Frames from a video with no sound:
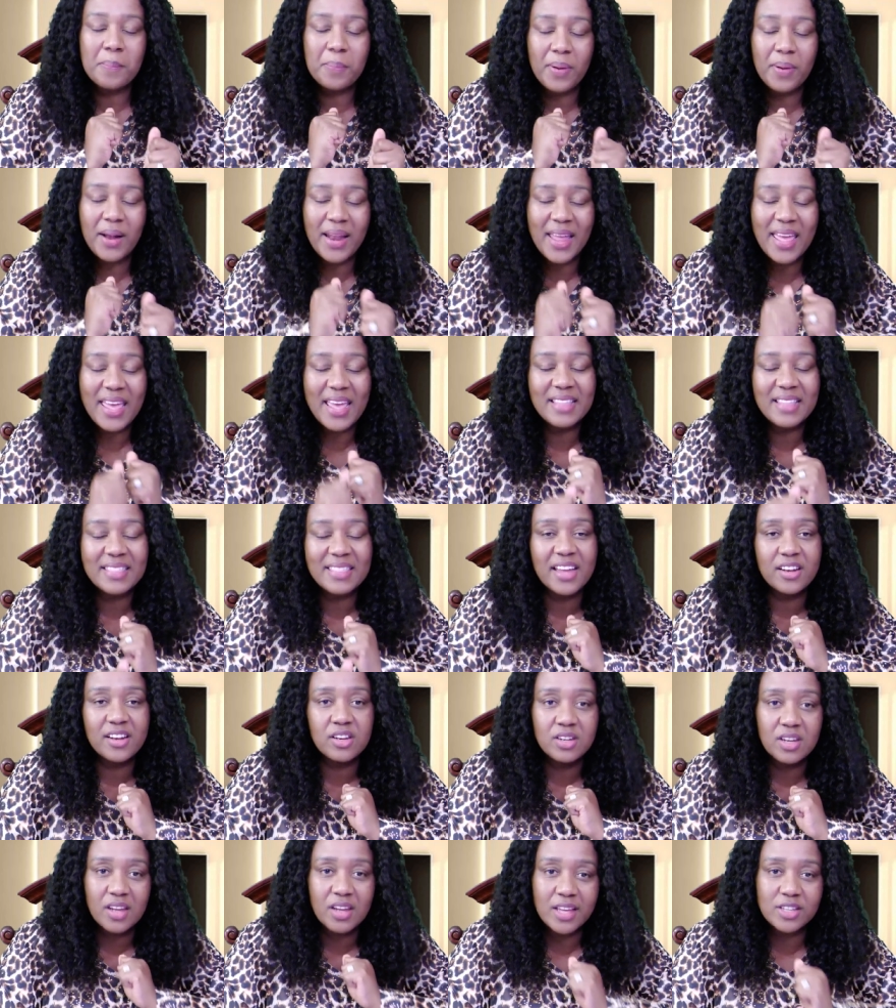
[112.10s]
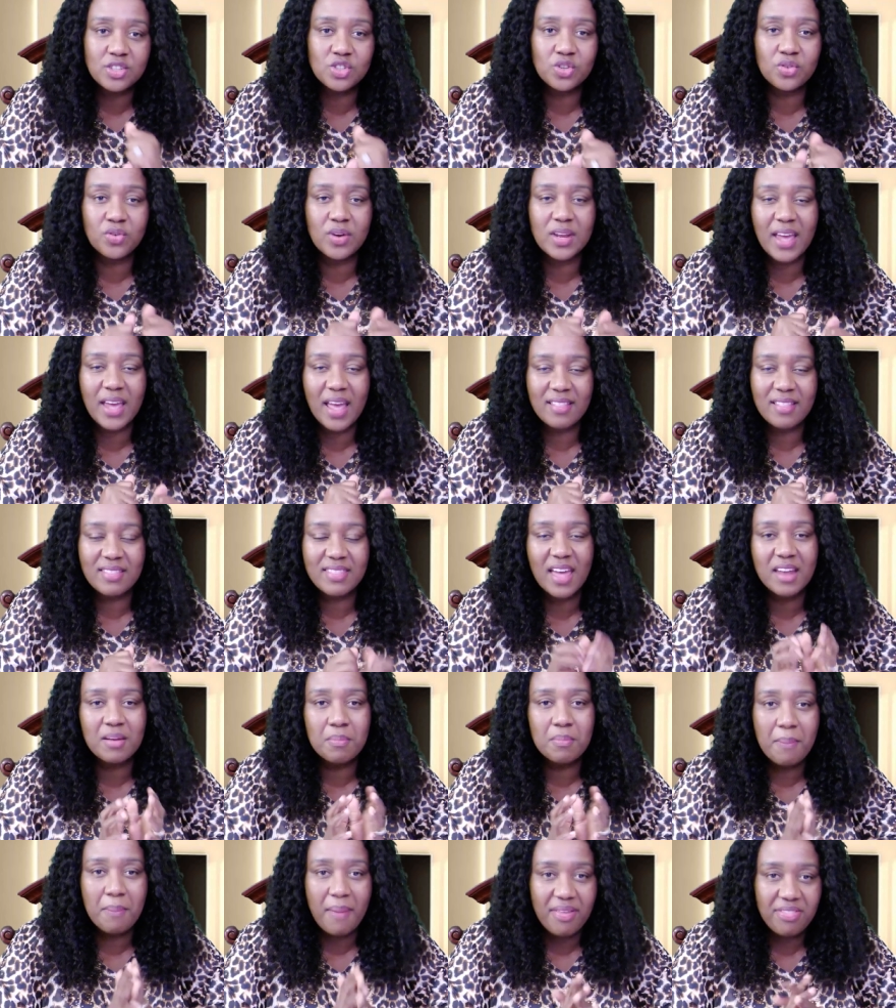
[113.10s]
playing that nurturing and
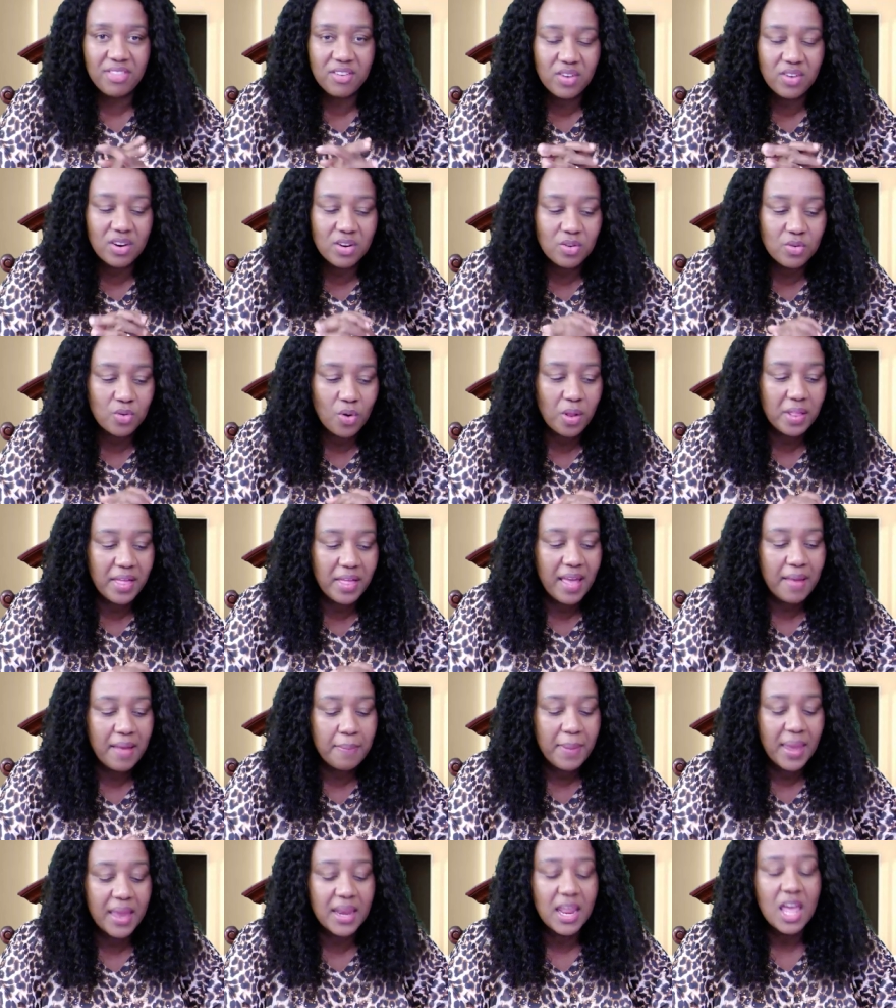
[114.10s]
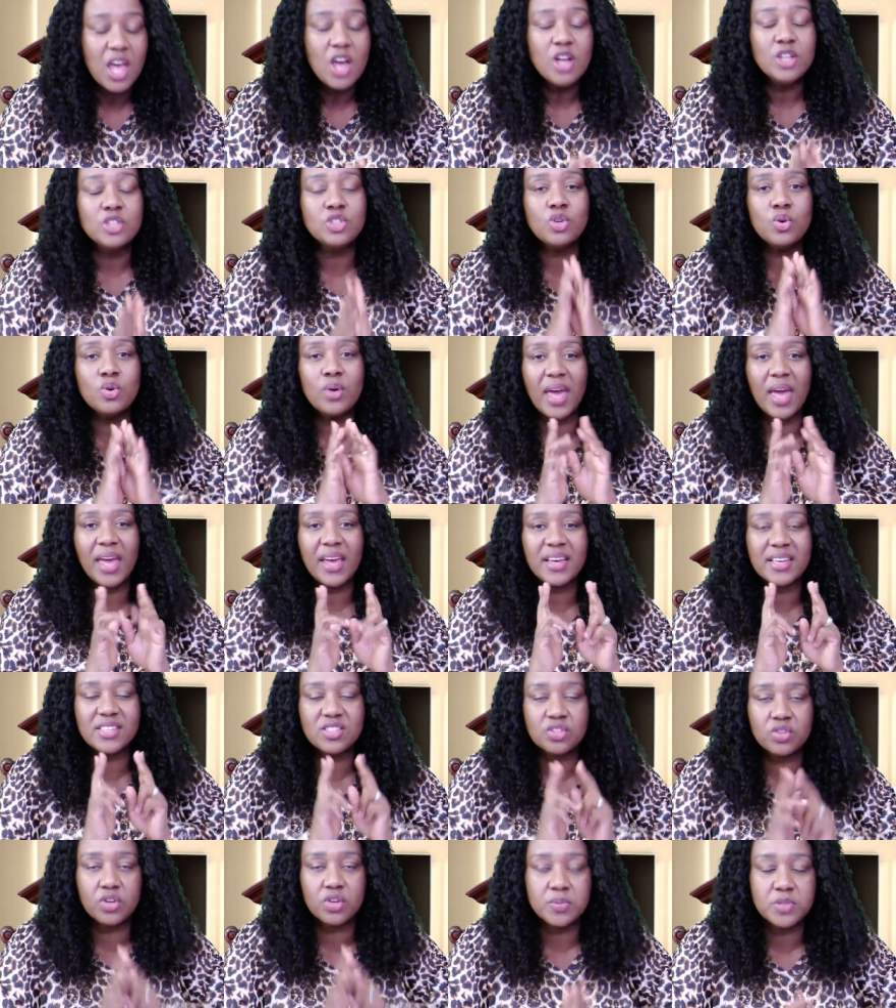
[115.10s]
that mothering role. Amen. Two
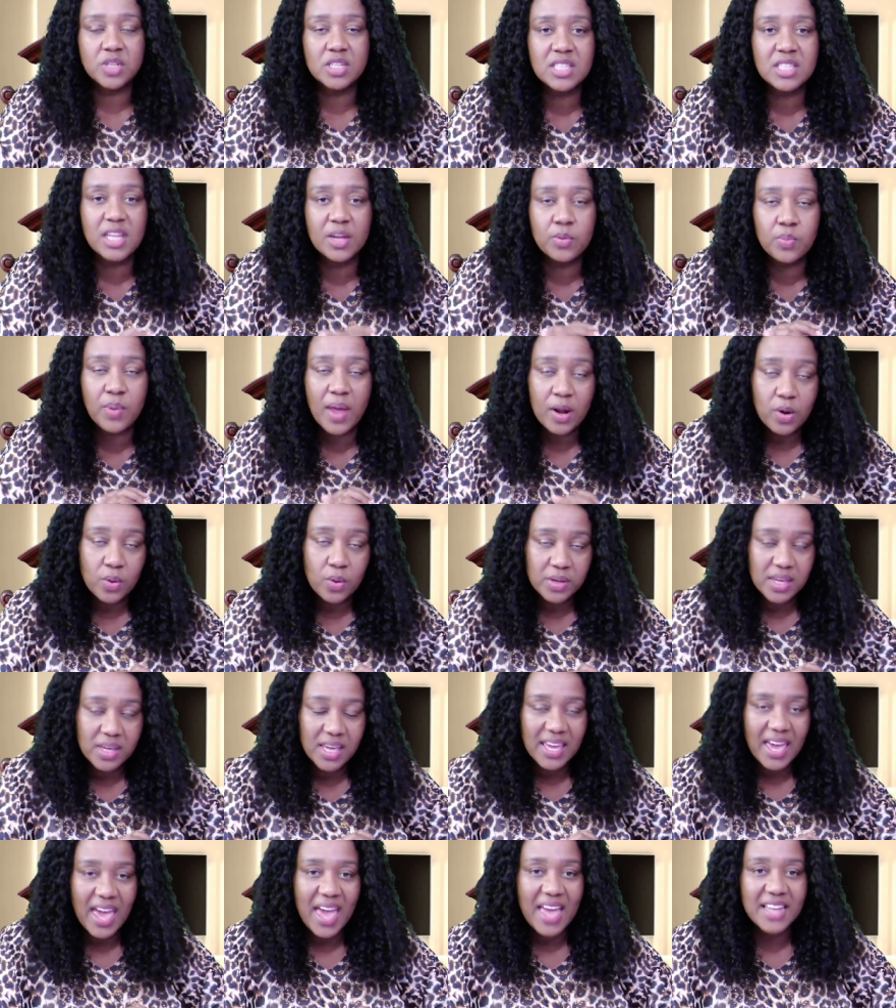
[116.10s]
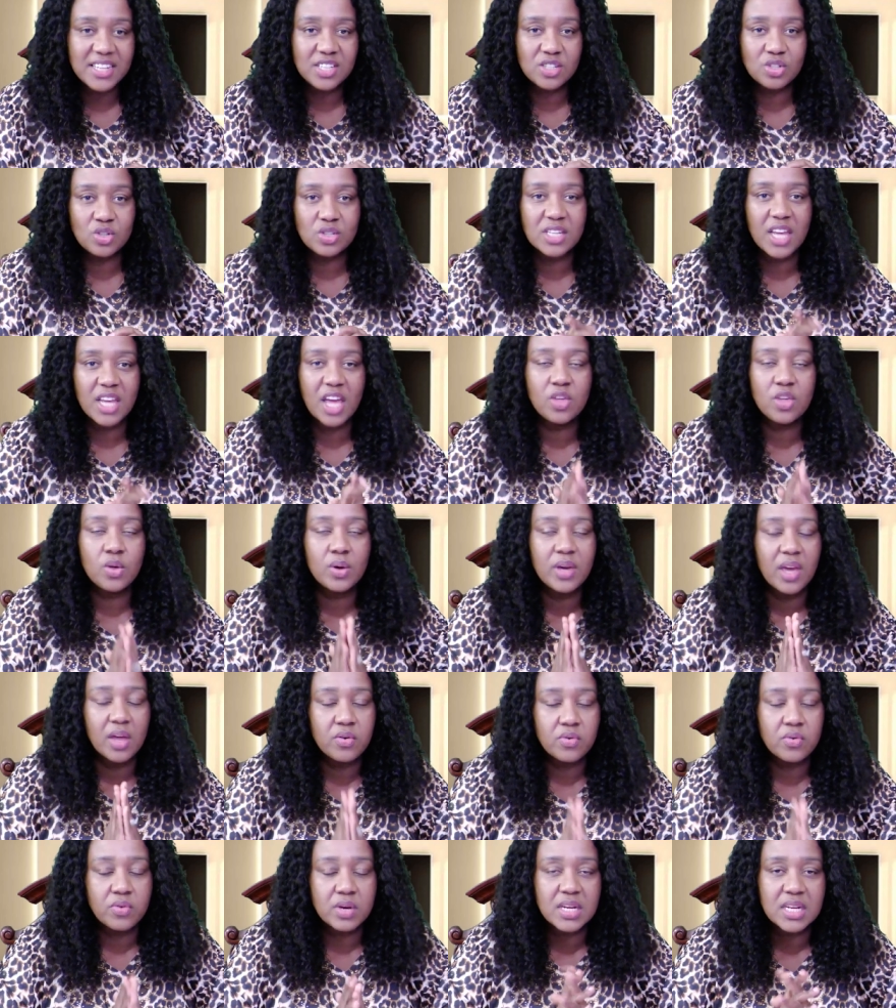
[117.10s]
anchor scriptures that we are looking at today. You
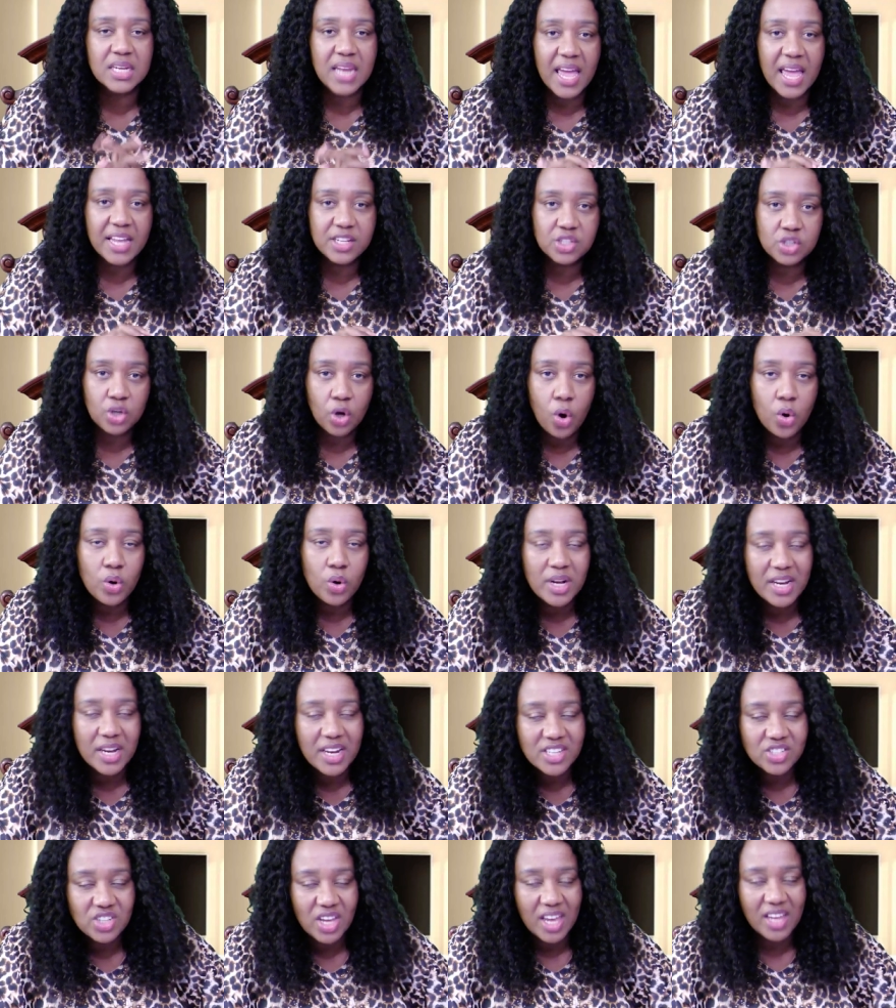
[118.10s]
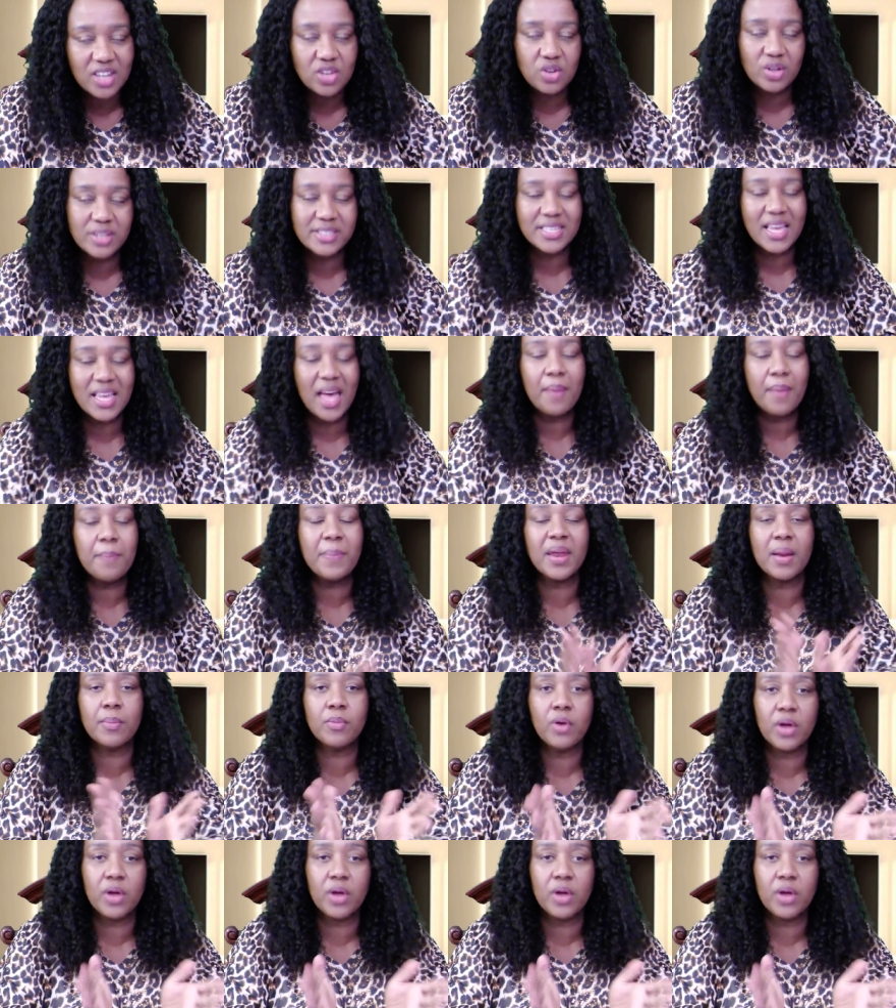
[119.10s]
can read it at your own leisure and your time, but